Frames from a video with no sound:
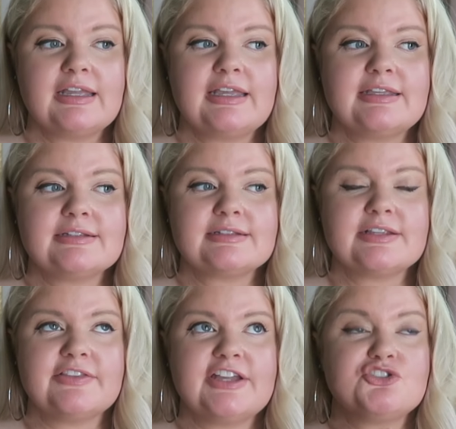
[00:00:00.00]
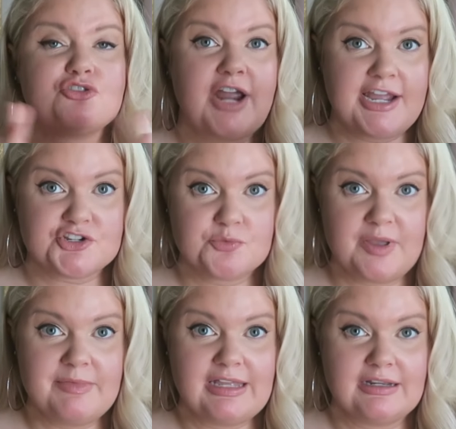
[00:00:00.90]
is they trash
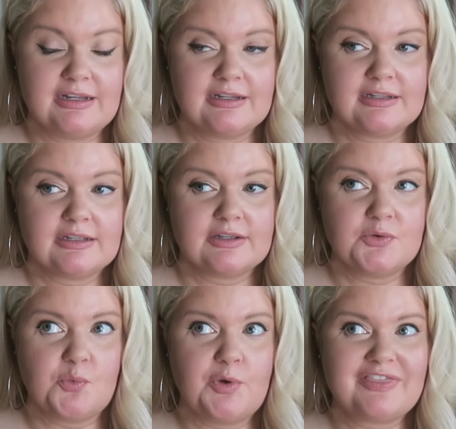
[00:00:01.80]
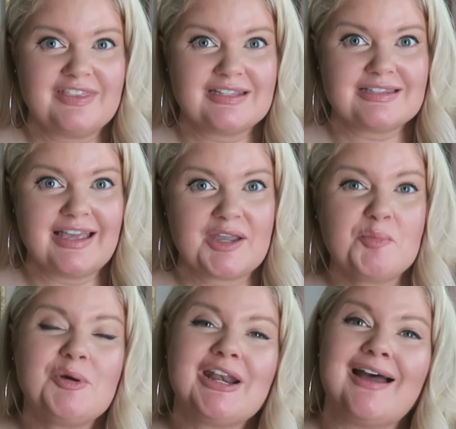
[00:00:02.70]
women with this
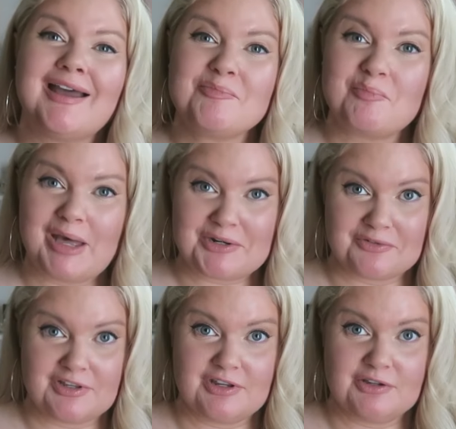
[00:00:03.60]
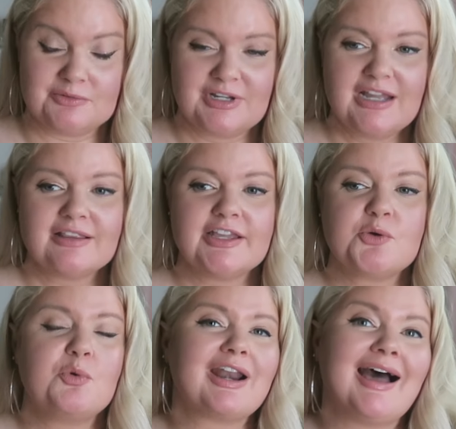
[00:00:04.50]
like, but I'm better than you. Like,
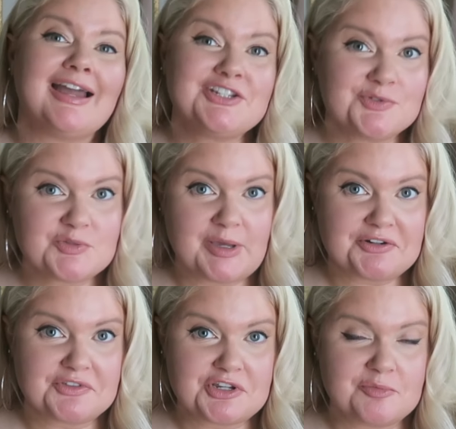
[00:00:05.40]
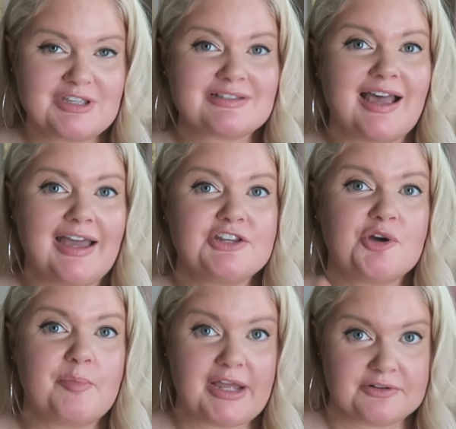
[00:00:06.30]
what I do is better than you because I
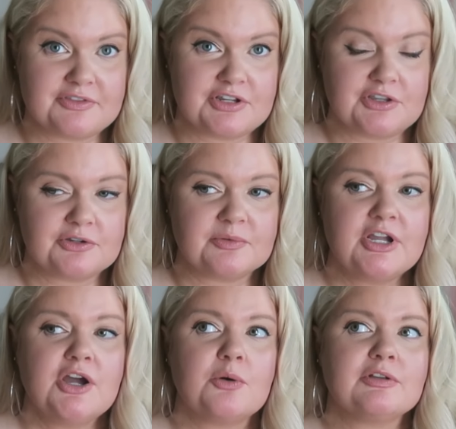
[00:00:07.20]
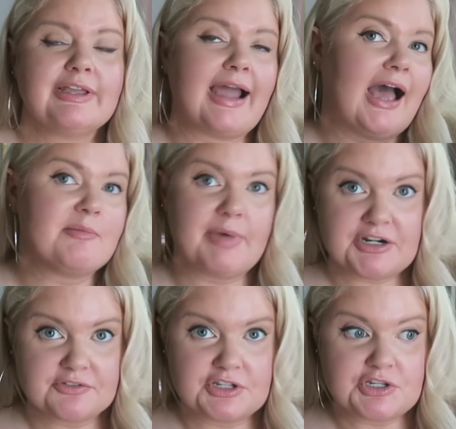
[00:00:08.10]
know better than you. Or like, I'm
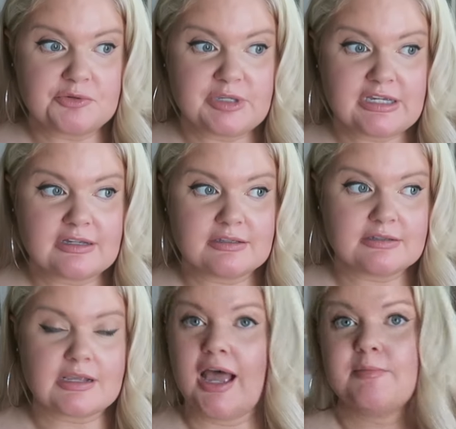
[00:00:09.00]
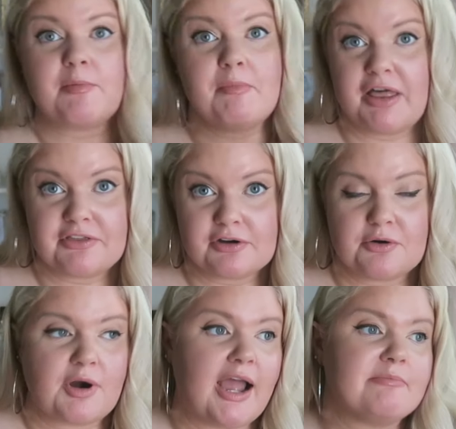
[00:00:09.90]
better than you because I'm a mother.
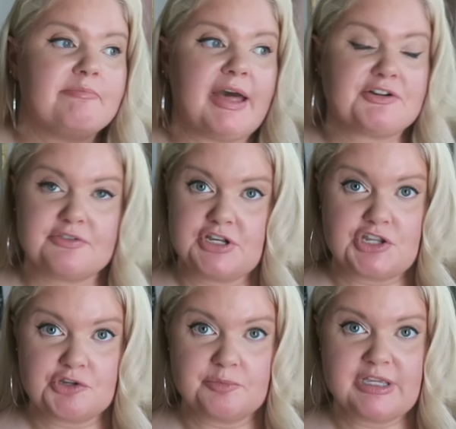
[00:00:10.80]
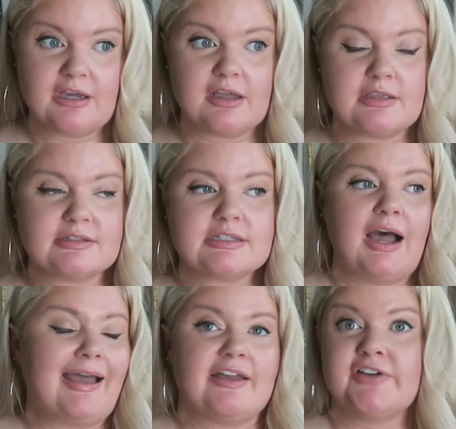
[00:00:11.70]
Or I'm better than you because
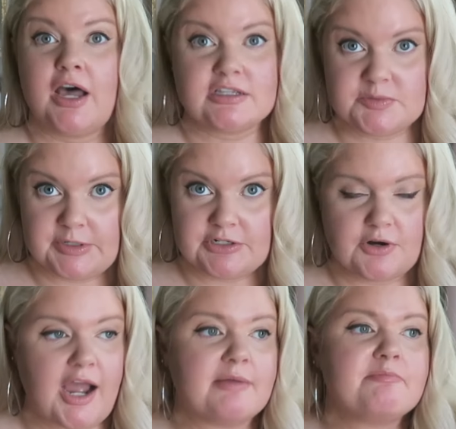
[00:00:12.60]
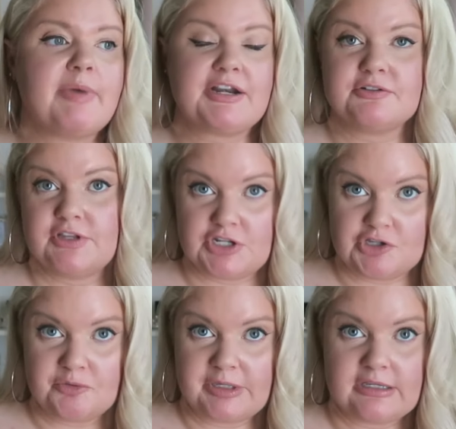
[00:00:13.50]
I have a husband. Or I'm better than
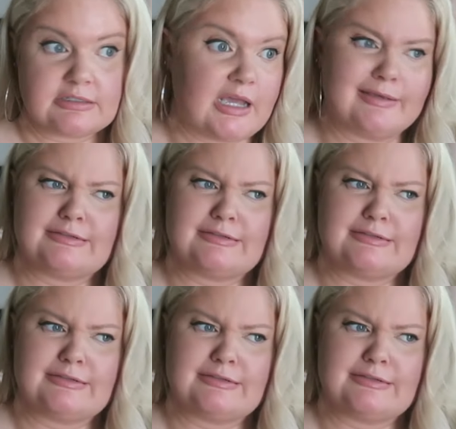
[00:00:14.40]
you because I